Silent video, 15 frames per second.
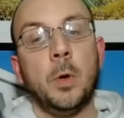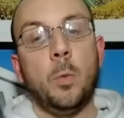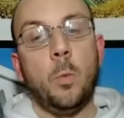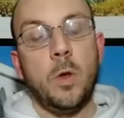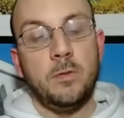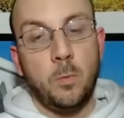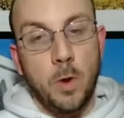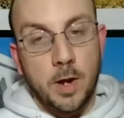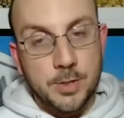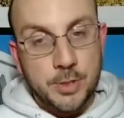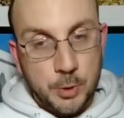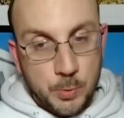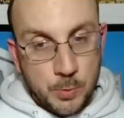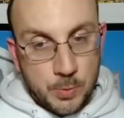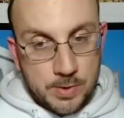1 of 1 on
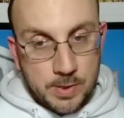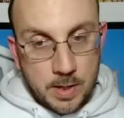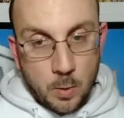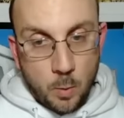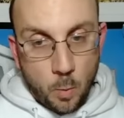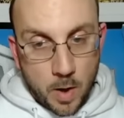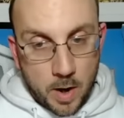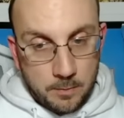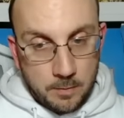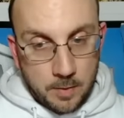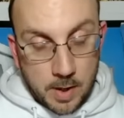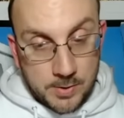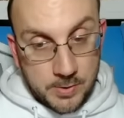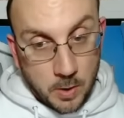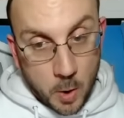twos, 0
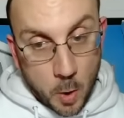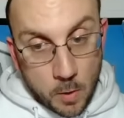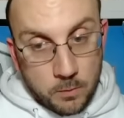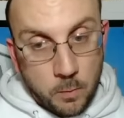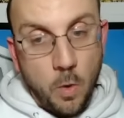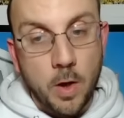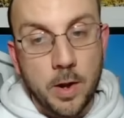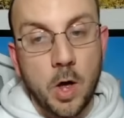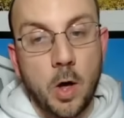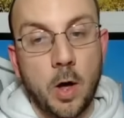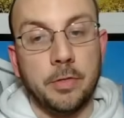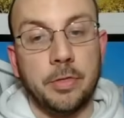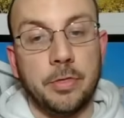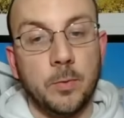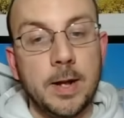of 1
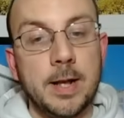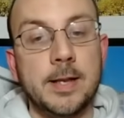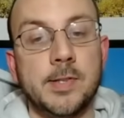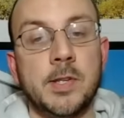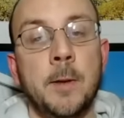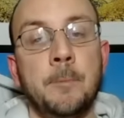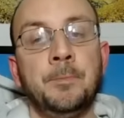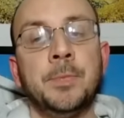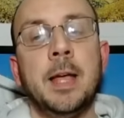on threes.